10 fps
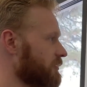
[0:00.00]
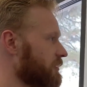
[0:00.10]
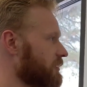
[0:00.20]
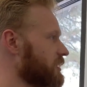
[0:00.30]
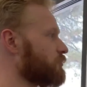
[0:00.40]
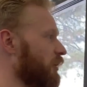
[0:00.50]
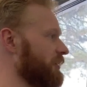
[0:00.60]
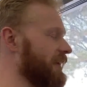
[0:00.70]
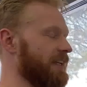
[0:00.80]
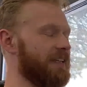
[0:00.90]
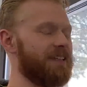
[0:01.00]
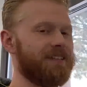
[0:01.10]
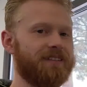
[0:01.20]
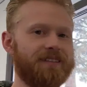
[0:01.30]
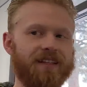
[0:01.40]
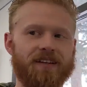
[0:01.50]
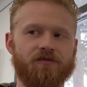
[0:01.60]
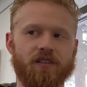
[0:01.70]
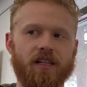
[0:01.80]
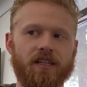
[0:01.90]
spontaneity that I
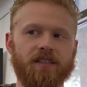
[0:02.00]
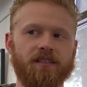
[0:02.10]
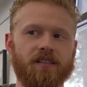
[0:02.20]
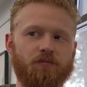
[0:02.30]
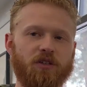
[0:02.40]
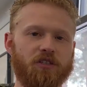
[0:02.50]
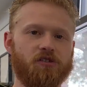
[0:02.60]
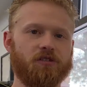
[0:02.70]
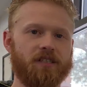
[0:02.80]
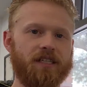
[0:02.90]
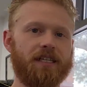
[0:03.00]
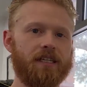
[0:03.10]
feel like some pictures need.